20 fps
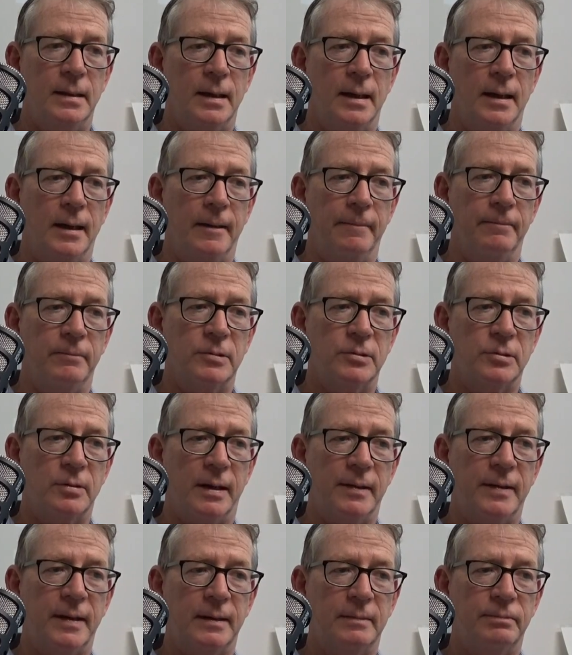So
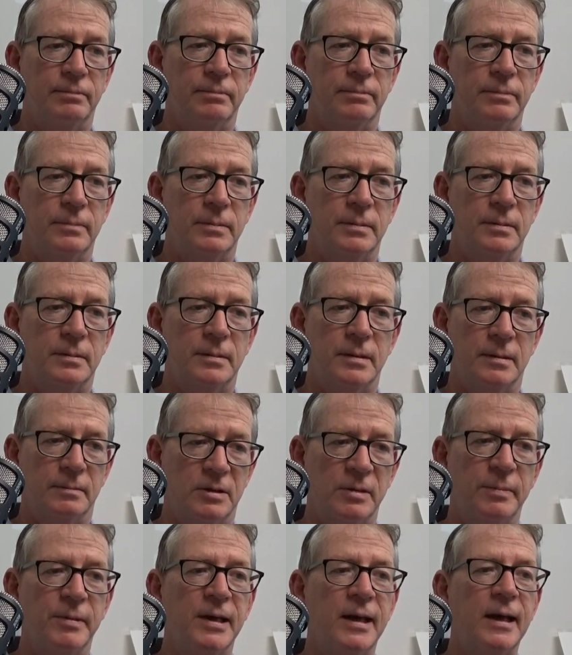I think
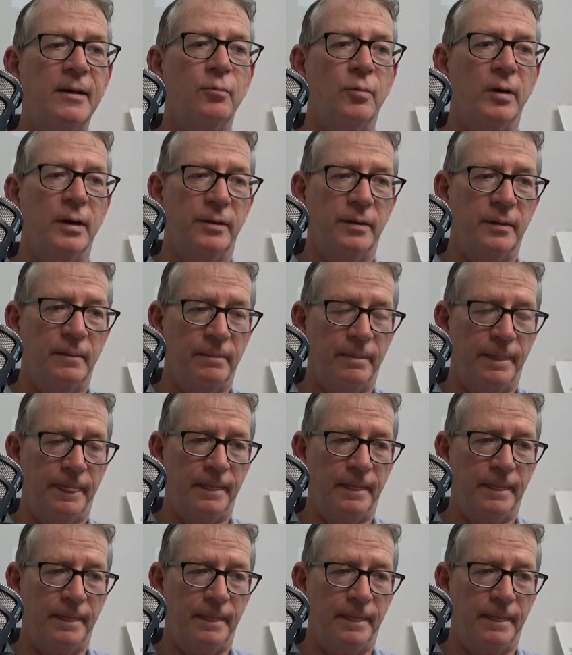to begin with,